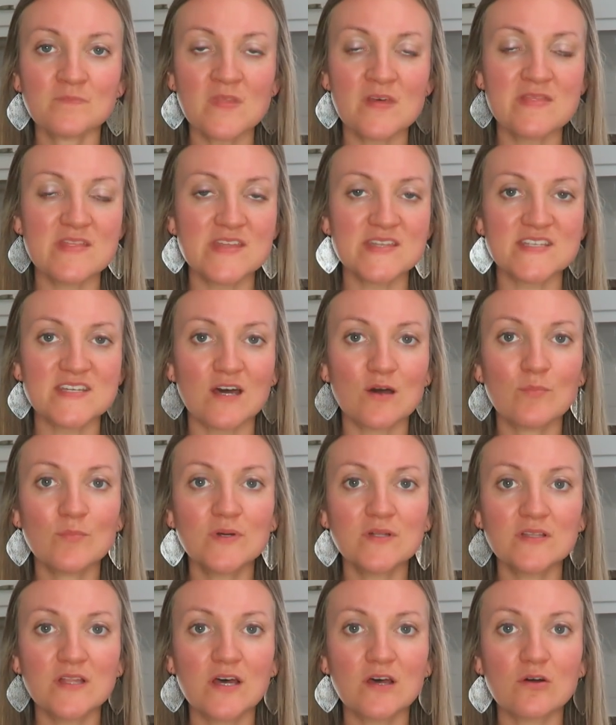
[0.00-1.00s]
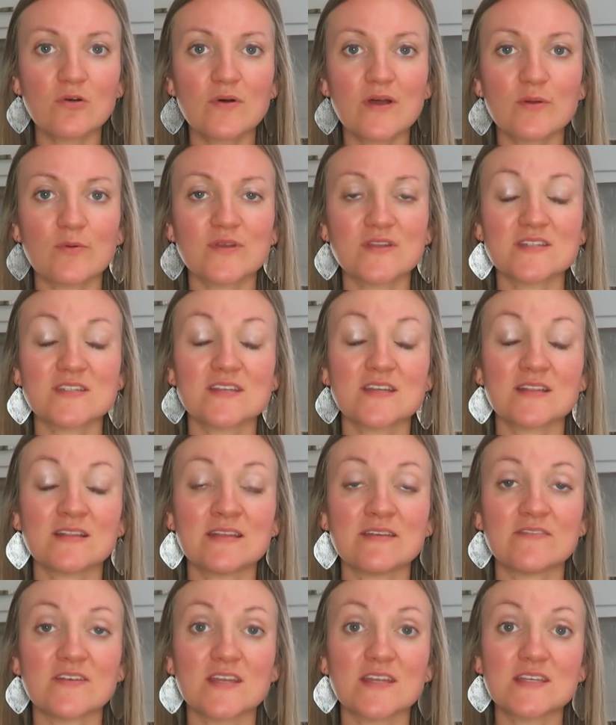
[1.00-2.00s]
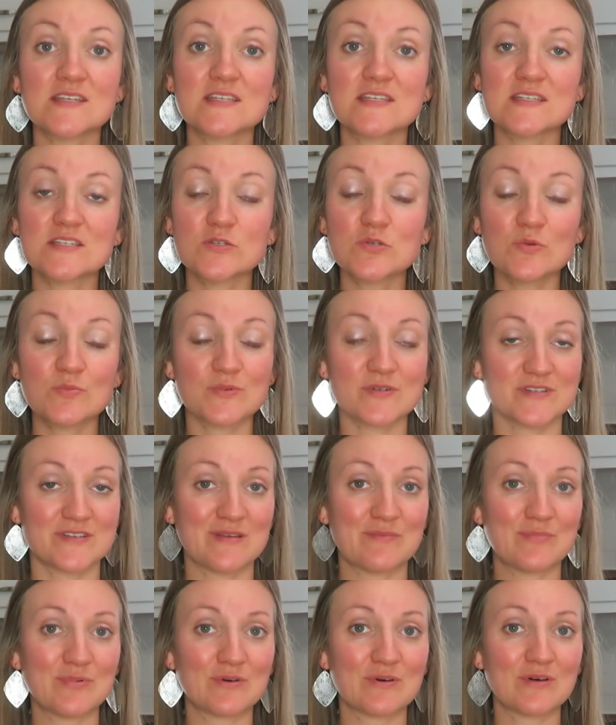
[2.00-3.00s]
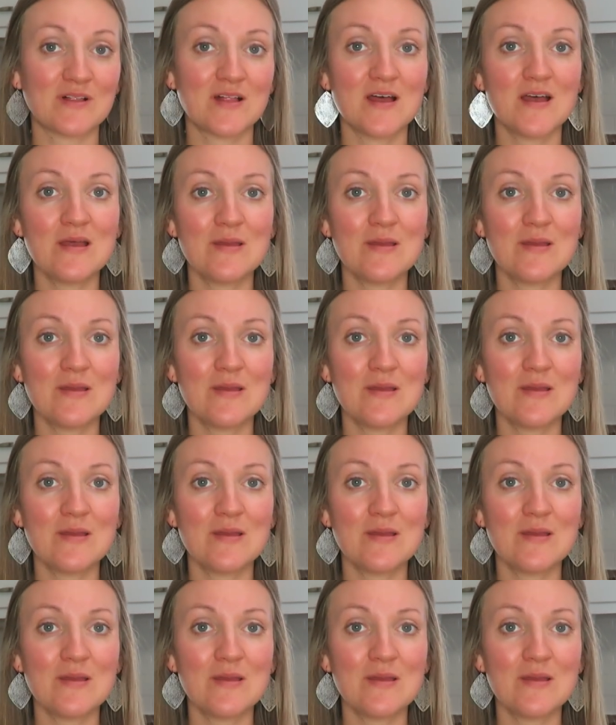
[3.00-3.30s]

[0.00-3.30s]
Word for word: And then down below, I wanted to leave it super simple